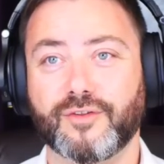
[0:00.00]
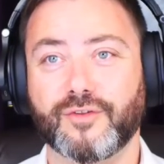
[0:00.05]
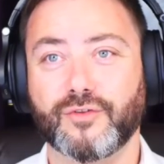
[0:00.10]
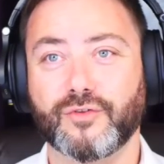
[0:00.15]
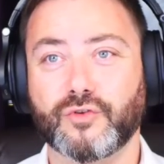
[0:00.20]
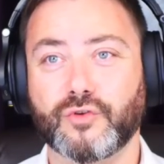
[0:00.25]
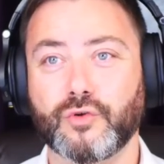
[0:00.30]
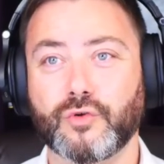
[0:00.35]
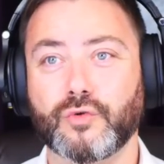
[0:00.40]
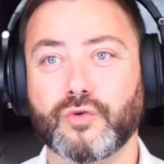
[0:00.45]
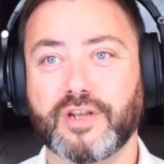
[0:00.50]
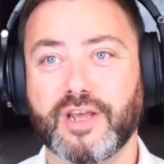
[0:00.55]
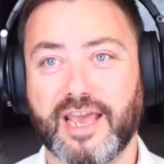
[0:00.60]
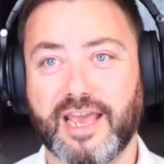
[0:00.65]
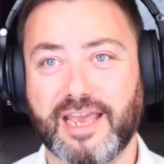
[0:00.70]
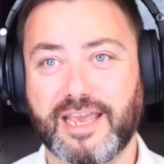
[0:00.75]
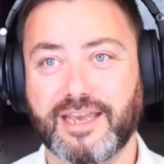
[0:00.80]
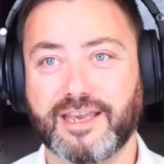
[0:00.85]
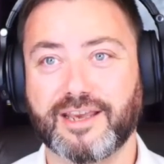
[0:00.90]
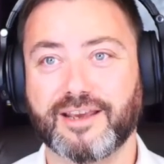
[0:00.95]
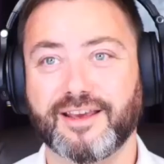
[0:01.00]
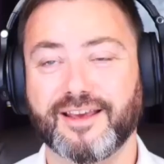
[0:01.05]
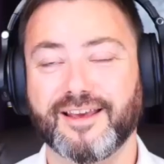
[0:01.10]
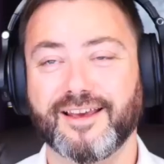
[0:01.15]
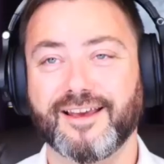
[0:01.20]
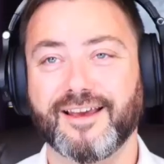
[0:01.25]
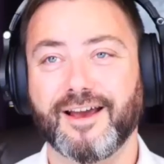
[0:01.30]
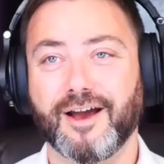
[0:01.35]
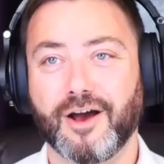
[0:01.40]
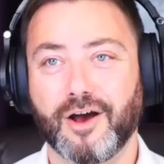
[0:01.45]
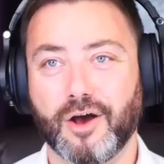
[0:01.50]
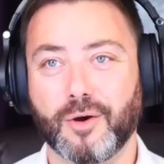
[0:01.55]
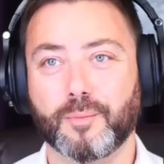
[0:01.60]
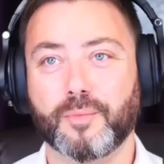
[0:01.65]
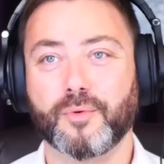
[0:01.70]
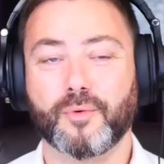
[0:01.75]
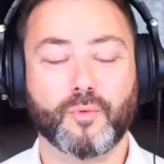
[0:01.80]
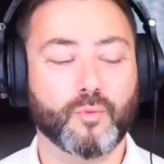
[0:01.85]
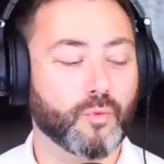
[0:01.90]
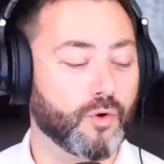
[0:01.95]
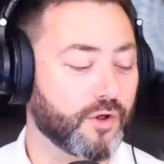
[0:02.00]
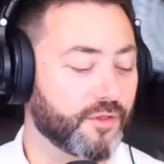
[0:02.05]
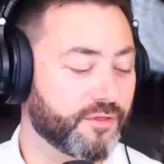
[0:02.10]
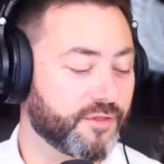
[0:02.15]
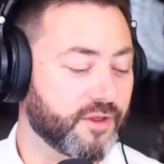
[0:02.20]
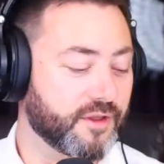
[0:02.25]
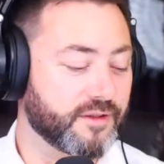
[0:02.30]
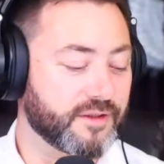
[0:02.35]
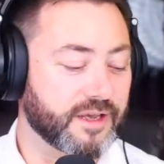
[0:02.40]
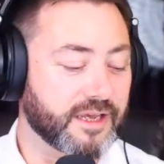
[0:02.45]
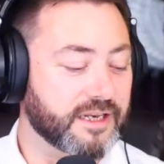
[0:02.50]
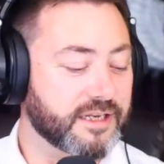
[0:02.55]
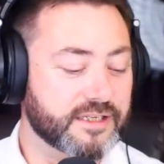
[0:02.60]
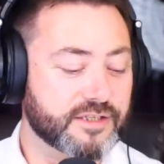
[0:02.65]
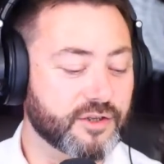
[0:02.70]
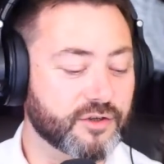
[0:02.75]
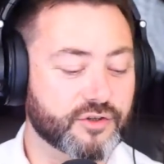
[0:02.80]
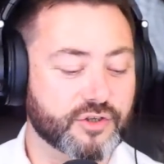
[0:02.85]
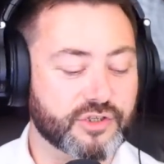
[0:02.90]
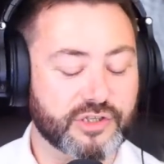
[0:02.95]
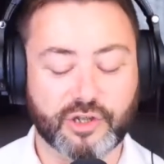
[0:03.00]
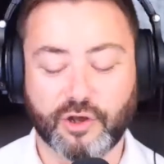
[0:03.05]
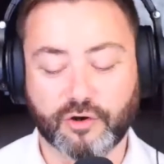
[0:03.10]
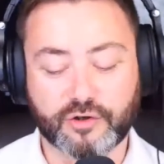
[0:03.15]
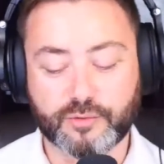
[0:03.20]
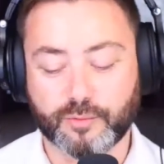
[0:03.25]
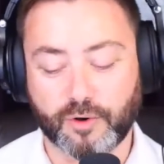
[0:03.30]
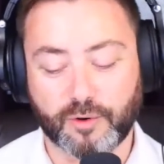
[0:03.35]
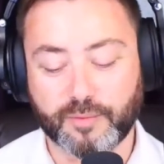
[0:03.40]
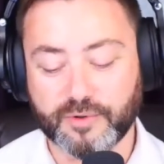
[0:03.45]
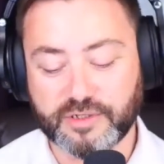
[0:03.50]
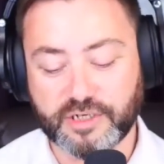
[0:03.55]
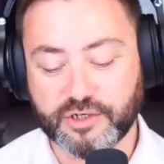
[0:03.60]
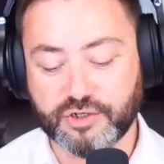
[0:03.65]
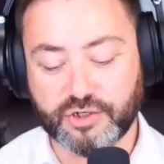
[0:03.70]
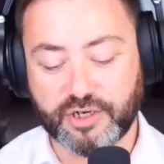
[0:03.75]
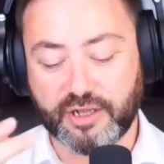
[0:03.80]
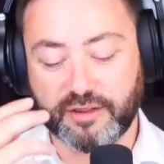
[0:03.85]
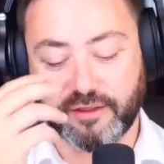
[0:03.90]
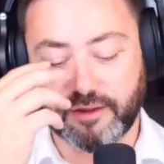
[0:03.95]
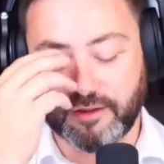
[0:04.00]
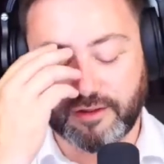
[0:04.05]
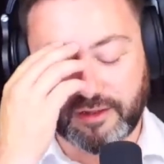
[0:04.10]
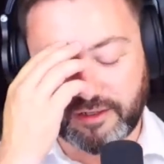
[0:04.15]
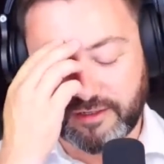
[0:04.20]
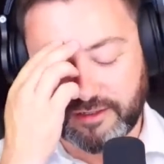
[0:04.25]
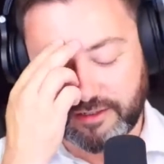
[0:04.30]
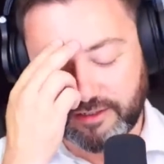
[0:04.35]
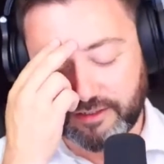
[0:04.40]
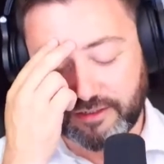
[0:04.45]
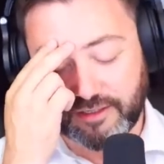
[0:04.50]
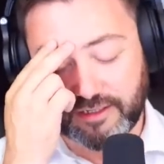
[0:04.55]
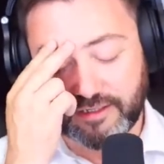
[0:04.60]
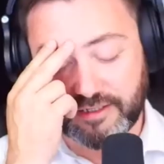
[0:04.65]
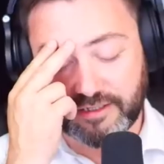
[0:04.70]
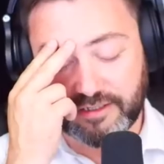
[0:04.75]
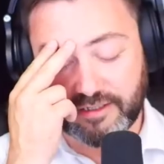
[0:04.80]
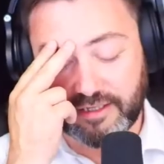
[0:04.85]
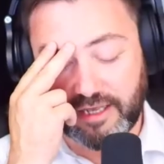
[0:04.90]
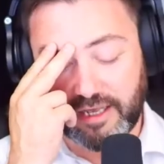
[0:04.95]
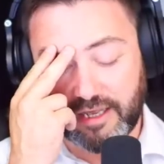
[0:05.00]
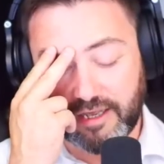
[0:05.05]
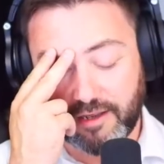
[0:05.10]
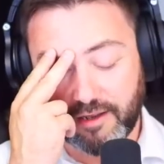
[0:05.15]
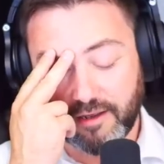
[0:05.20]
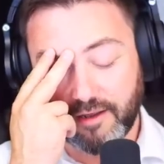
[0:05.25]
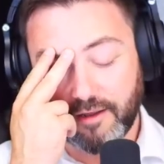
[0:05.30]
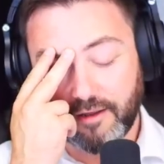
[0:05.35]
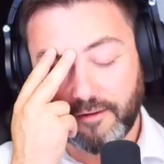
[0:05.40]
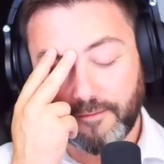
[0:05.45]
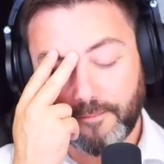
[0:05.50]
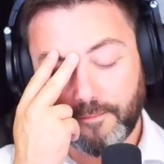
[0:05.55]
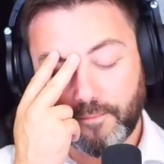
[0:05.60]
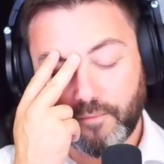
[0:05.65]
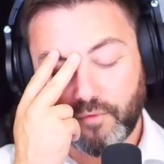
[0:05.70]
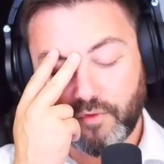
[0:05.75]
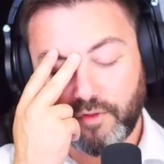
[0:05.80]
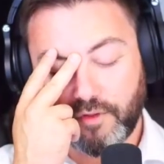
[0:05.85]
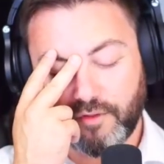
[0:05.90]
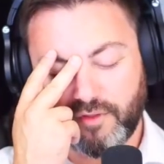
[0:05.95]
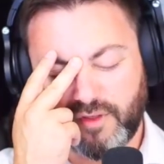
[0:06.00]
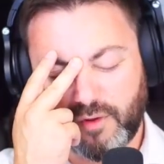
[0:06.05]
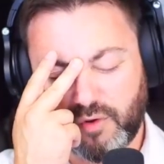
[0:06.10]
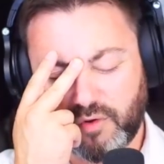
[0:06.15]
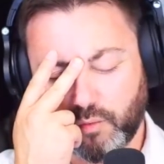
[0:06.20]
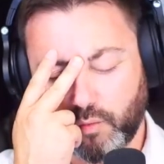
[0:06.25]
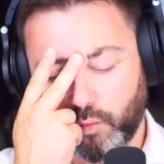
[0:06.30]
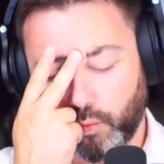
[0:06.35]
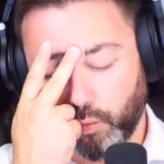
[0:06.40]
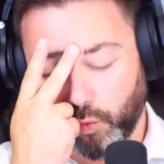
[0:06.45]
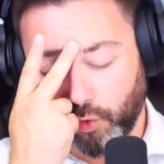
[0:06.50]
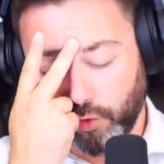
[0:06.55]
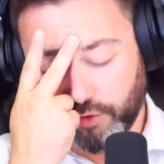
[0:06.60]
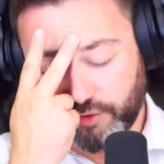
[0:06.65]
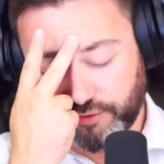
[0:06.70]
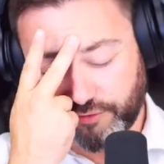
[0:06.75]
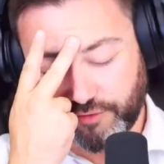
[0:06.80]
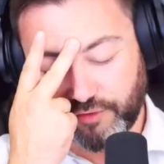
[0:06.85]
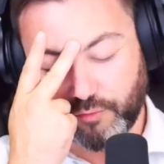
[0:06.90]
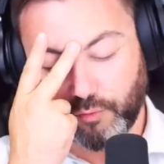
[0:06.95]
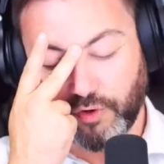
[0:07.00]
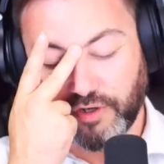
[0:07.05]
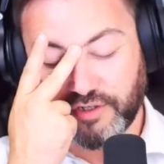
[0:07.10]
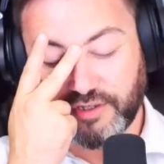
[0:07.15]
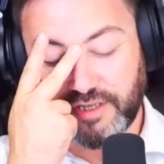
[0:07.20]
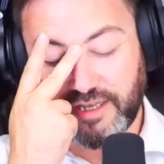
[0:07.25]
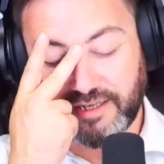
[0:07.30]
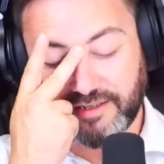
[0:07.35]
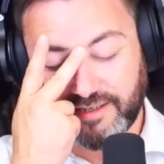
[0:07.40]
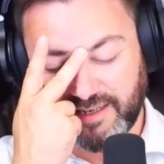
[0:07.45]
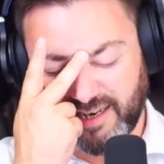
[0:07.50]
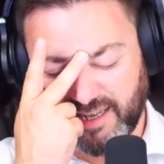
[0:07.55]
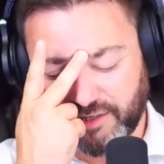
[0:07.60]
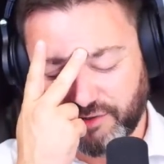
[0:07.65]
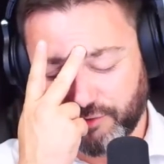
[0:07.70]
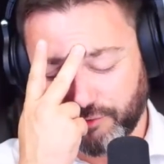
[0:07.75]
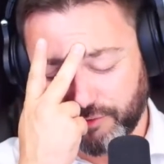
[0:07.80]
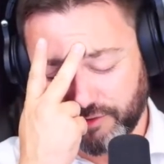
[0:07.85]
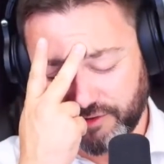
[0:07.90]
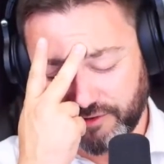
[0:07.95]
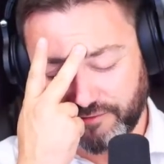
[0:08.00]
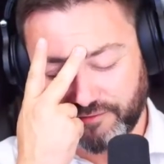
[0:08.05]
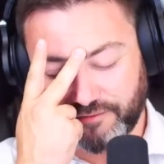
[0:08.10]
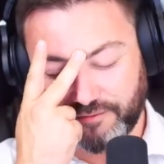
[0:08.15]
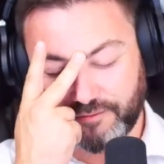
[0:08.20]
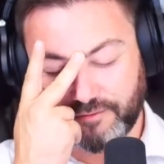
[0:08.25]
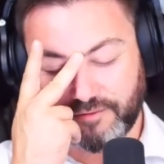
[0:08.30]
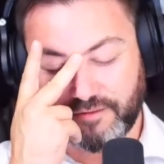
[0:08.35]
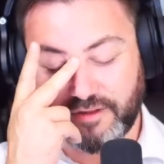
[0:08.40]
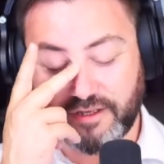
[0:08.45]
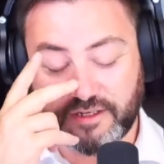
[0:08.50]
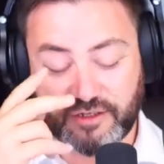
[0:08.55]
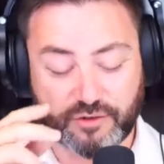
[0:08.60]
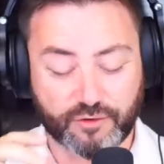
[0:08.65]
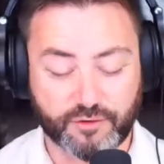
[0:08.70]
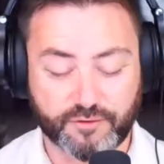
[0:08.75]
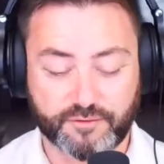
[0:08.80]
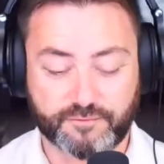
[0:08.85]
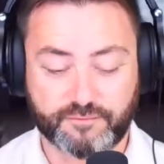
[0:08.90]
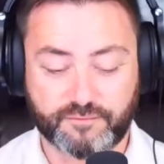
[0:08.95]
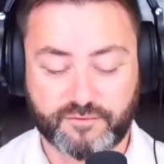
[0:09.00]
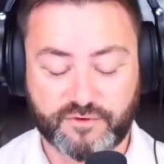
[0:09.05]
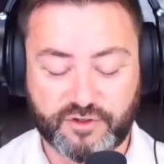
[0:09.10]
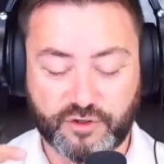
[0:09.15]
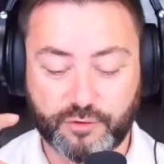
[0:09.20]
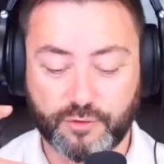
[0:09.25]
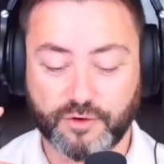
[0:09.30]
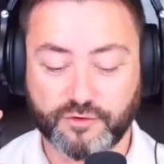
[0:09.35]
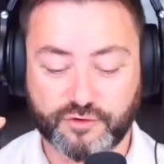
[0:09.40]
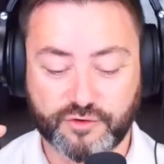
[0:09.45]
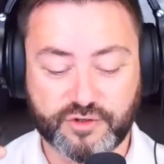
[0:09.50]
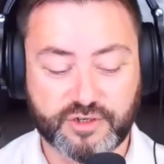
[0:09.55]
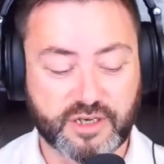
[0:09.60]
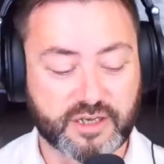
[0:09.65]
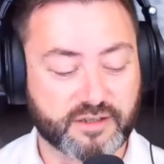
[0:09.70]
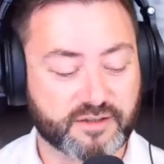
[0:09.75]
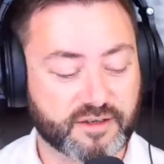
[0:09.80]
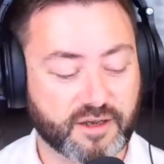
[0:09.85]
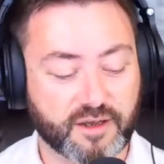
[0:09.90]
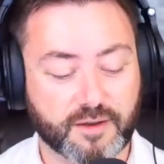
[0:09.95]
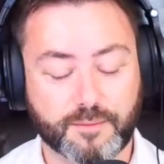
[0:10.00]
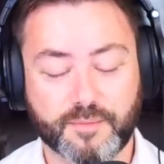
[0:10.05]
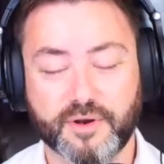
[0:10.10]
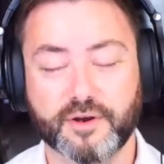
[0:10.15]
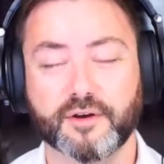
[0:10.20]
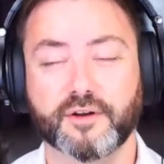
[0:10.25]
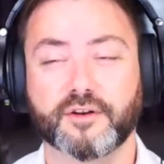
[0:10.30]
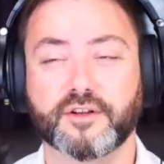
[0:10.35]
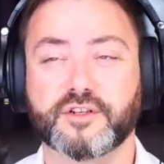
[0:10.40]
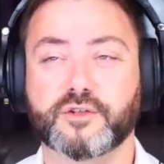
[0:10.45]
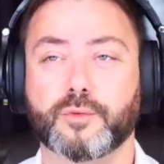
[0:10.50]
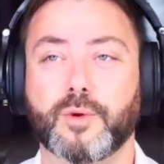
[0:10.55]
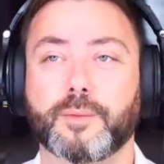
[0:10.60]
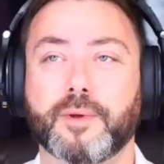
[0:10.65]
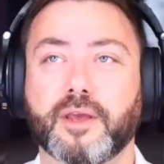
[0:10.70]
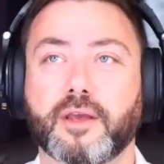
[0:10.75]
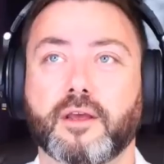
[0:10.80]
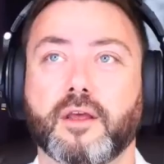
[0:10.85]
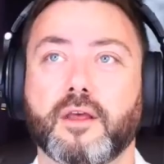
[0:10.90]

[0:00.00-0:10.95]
to take up and it's not just Locke's proposition either. This is the water in which the intellectuals of this sort of 200-year time period are swimming.